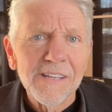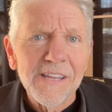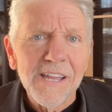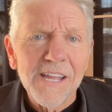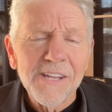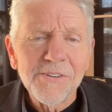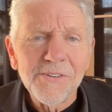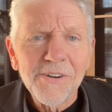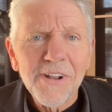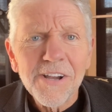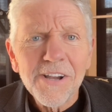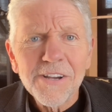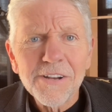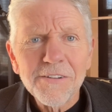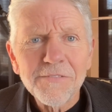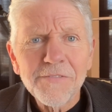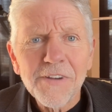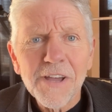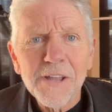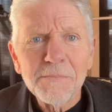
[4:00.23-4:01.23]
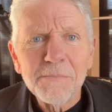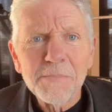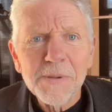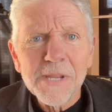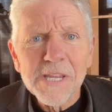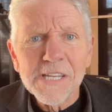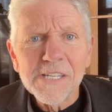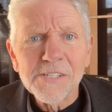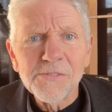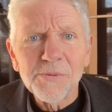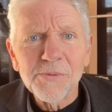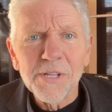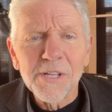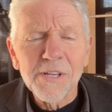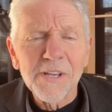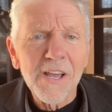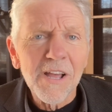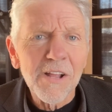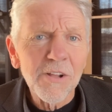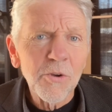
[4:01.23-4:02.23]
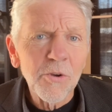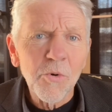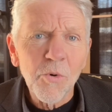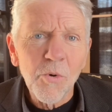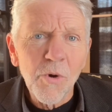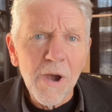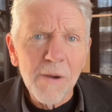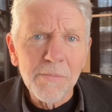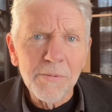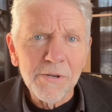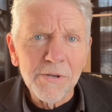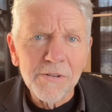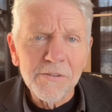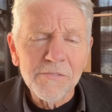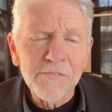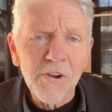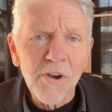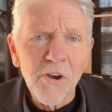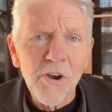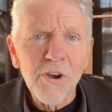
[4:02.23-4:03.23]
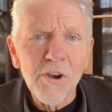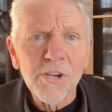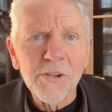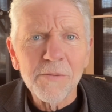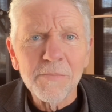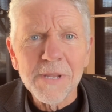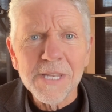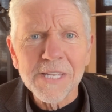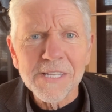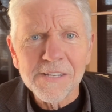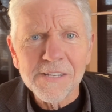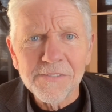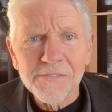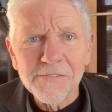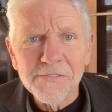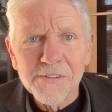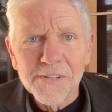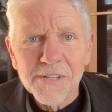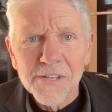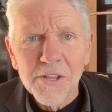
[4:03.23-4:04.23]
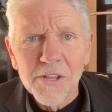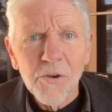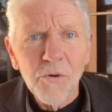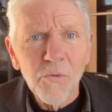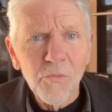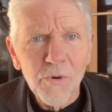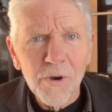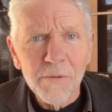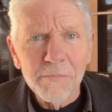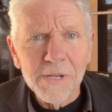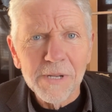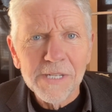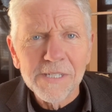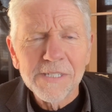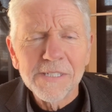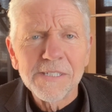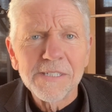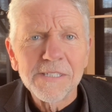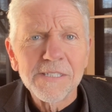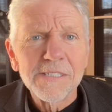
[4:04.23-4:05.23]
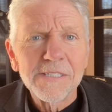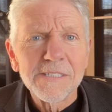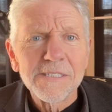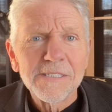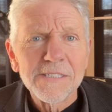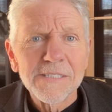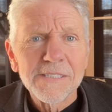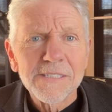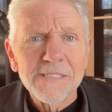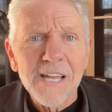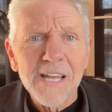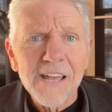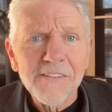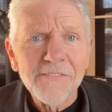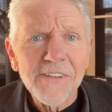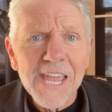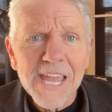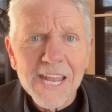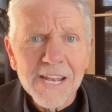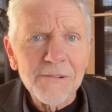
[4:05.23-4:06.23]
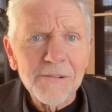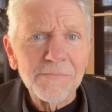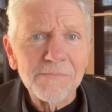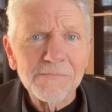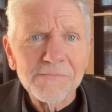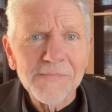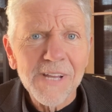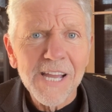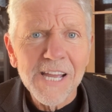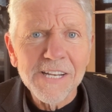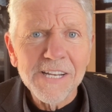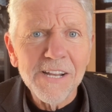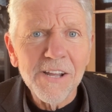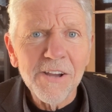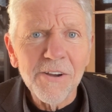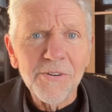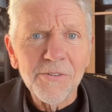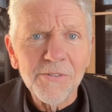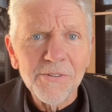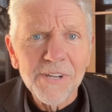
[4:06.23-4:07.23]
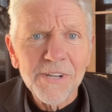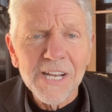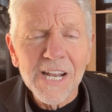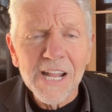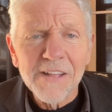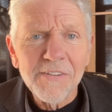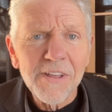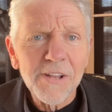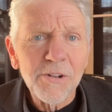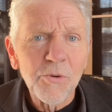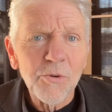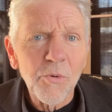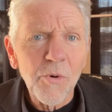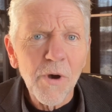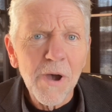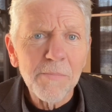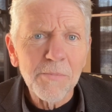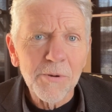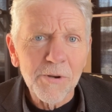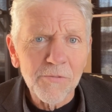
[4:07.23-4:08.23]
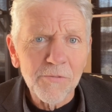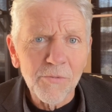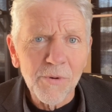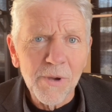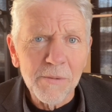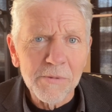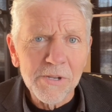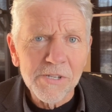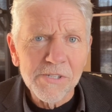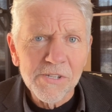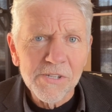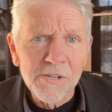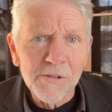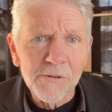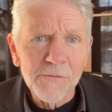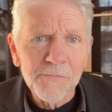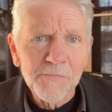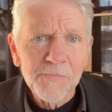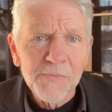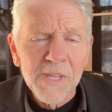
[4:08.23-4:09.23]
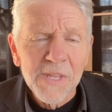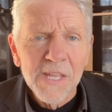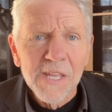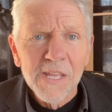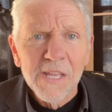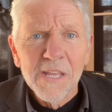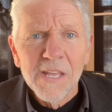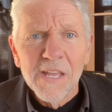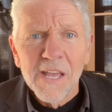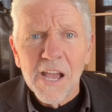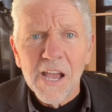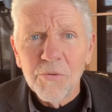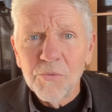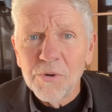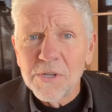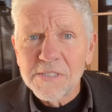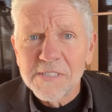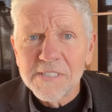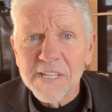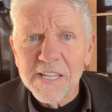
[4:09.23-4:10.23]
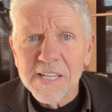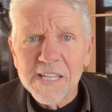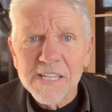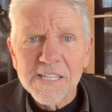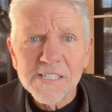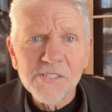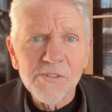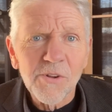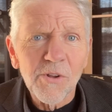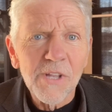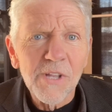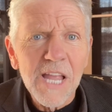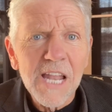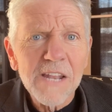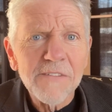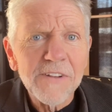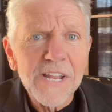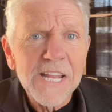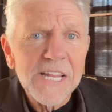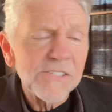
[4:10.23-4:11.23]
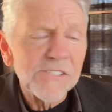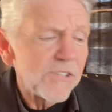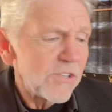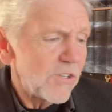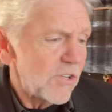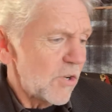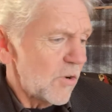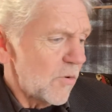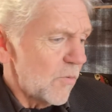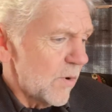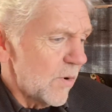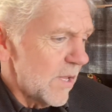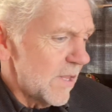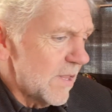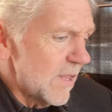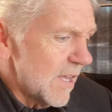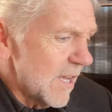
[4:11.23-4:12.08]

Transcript: And you're not going to find peace with an uncooperative, argumentative woman. I've had them, I know, and I've had cooperative women too. I will say this, so a lot of it has to do with,